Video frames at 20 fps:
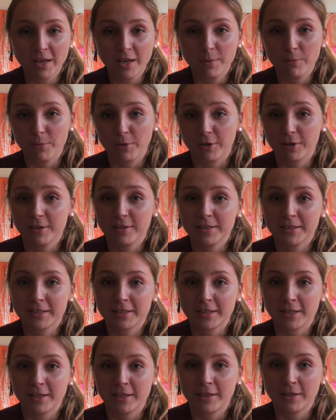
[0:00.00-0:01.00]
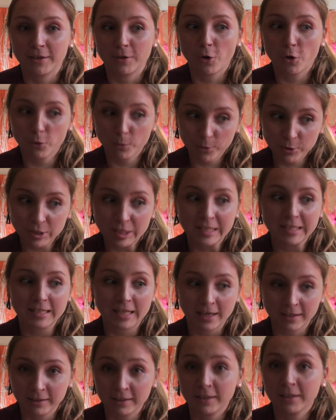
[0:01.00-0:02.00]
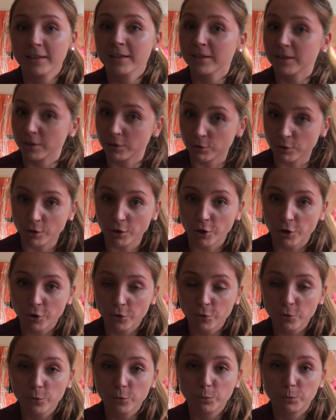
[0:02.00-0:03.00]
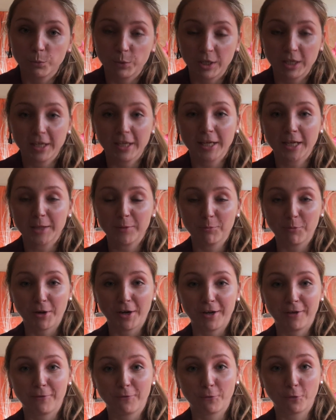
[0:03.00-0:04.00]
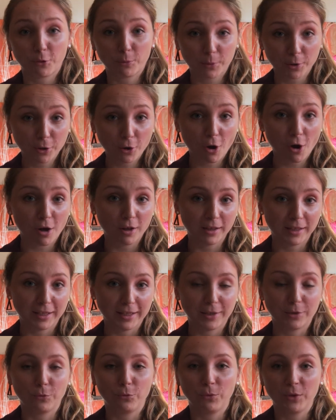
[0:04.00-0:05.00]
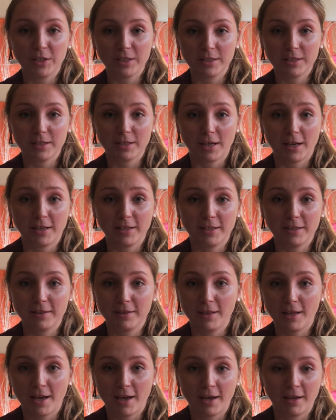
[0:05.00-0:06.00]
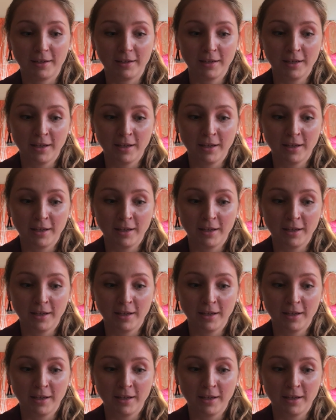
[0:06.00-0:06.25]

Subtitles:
Because almost exactly a year ago, me and my former colleague, we decided that